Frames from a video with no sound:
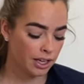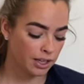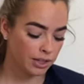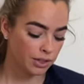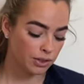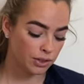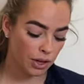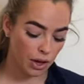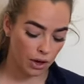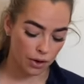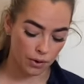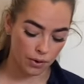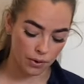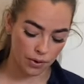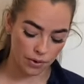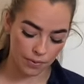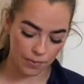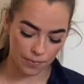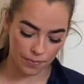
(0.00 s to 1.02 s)
So
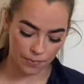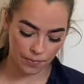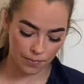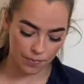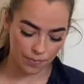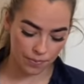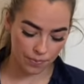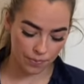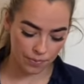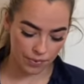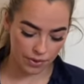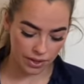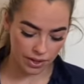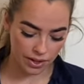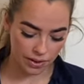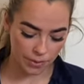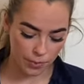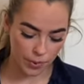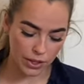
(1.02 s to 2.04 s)

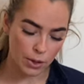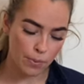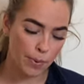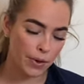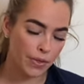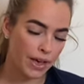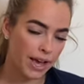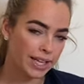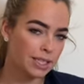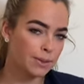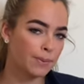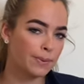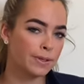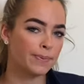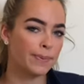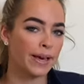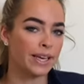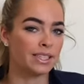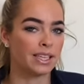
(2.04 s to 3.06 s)
when you put that into
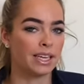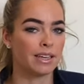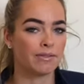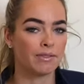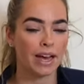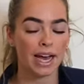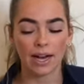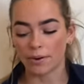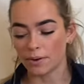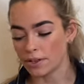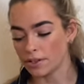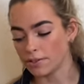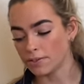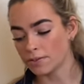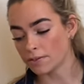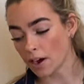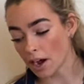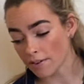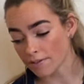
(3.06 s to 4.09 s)
perspective, out of
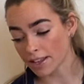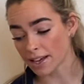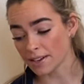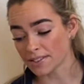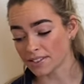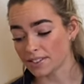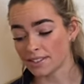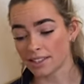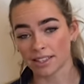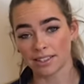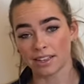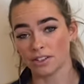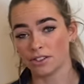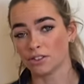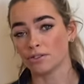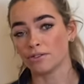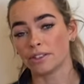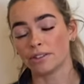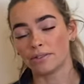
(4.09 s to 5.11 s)

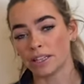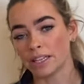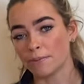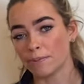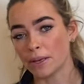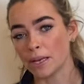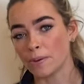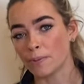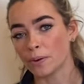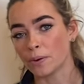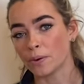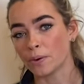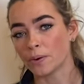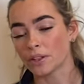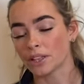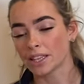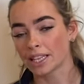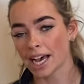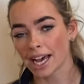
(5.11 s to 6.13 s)
5,615 people,
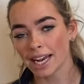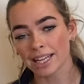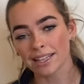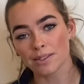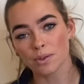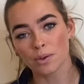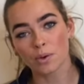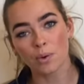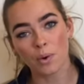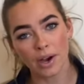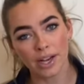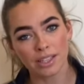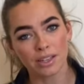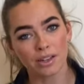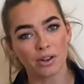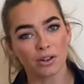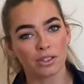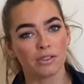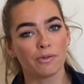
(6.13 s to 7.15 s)
that is quite a
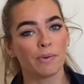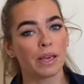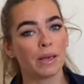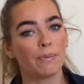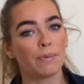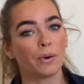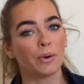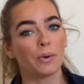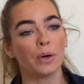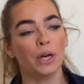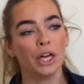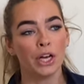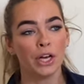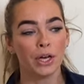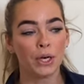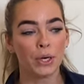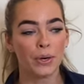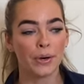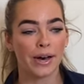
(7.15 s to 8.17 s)
lot of people
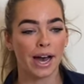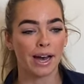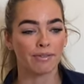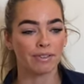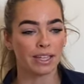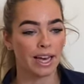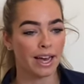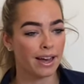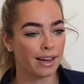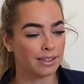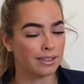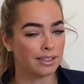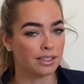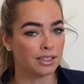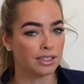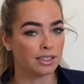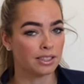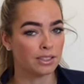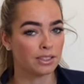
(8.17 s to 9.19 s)
who are having
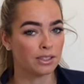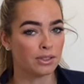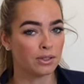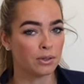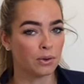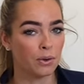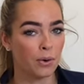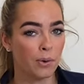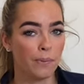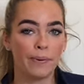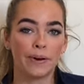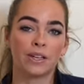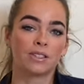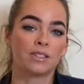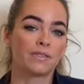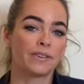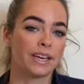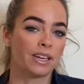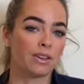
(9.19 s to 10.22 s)
accidents all because
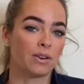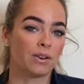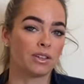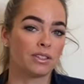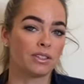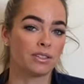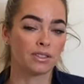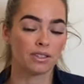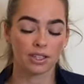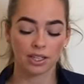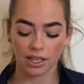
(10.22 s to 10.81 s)
of head collars.